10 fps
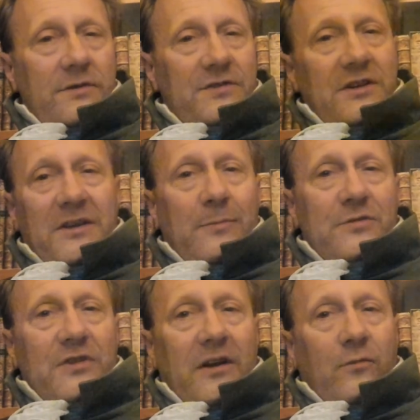
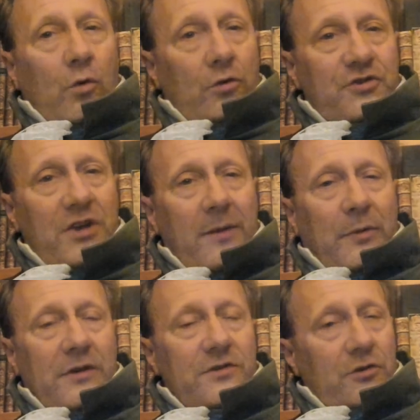60% of world
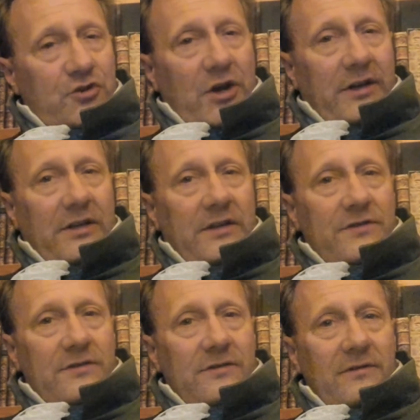champions are
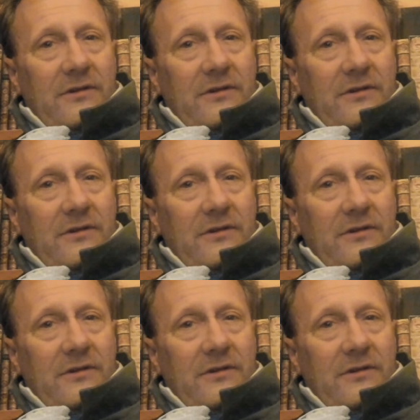Chinese,